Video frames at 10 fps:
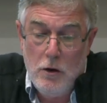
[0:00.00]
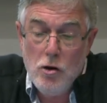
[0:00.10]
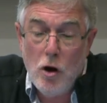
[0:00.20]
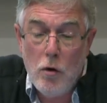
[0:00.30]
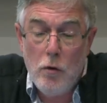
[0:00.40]

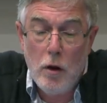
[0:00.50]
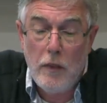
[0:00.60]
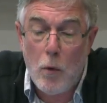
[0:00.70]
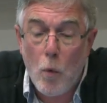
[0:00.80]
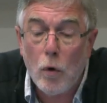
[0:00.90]
You know,
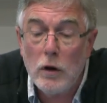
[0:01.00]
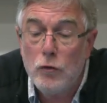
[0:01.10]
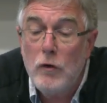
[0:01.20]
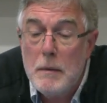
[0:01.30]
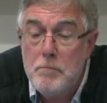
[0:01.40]
that wall
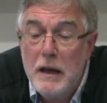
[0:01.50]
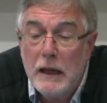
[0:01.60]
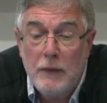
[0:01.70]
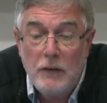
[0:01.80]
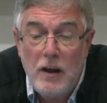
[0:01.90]
is really
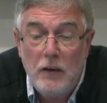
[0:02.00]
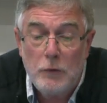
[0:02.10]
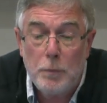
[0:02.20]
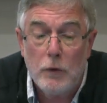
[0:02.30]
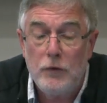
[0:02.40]
big and the
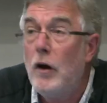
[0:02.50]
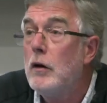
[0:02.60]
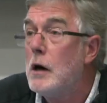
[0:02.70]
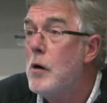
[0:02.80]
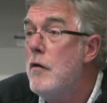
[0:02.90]
tennis balls
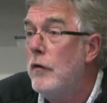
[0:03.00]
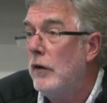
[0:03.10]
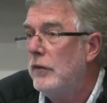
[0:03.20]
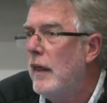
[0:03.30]
don't go over it.